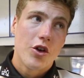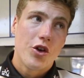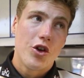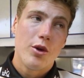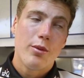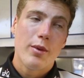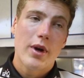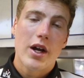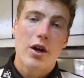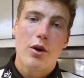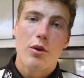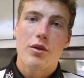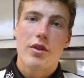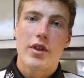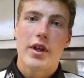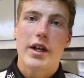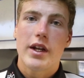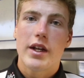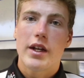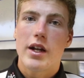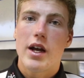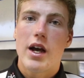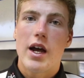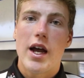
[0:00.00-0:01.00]
do my own
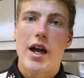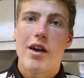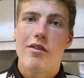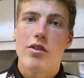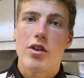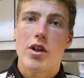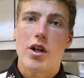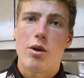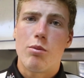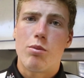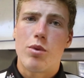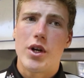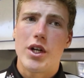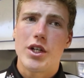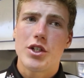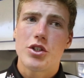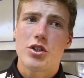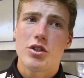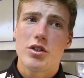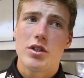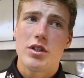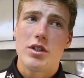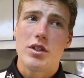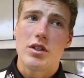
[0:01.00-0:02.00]
thing and not have a lot of
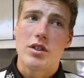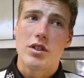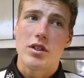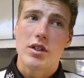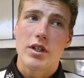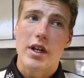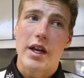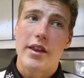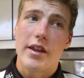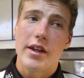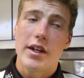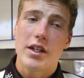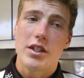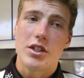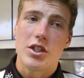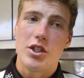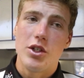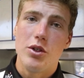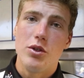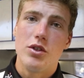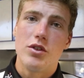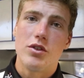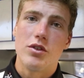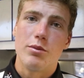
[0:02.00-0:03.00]
pressure is, I think it's
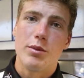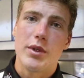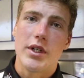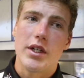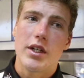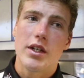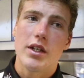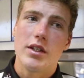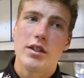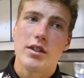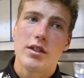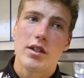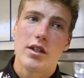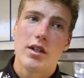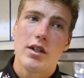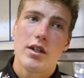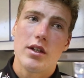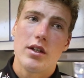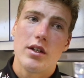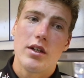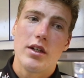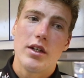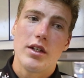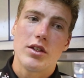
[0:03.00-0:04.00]
huge for me,
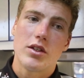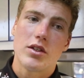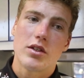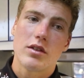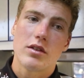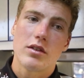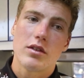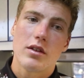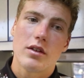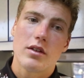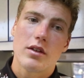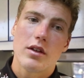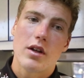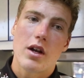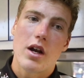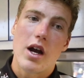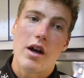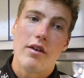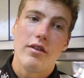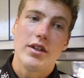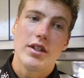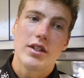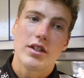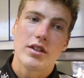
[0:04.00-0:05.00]
because it's
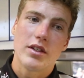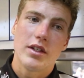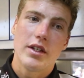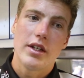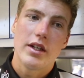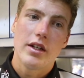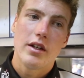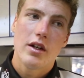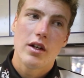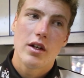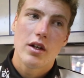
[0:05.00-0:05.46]
obviously